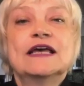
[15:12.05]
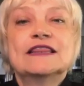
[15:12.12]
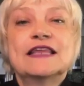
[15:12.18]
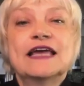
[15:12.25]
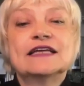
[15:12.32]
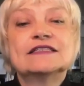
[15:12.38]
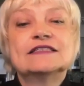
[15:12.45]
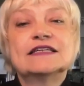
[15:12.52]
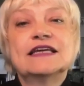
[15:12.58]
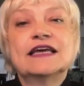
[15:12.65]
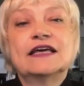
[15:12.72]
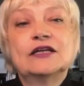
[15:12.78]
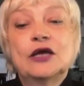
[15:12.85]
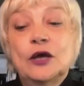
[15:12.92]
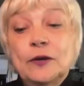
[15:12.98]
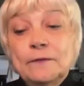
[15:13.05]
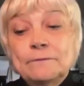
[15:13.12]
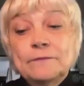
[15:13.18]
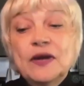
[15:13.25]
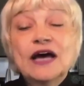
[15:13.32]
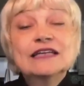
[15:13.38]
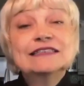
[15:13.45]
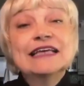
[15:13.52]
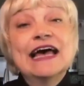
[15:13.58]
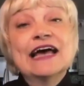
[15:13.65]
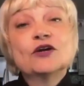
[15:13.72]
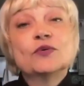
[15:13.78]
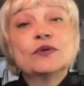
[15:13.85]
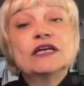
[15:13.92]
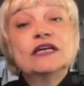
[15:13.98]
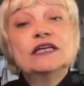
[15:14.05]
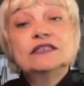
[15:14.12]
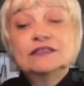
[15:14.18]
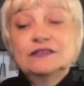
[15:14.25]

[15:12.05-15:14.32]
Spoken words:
Thanks again. Bye, Zachary.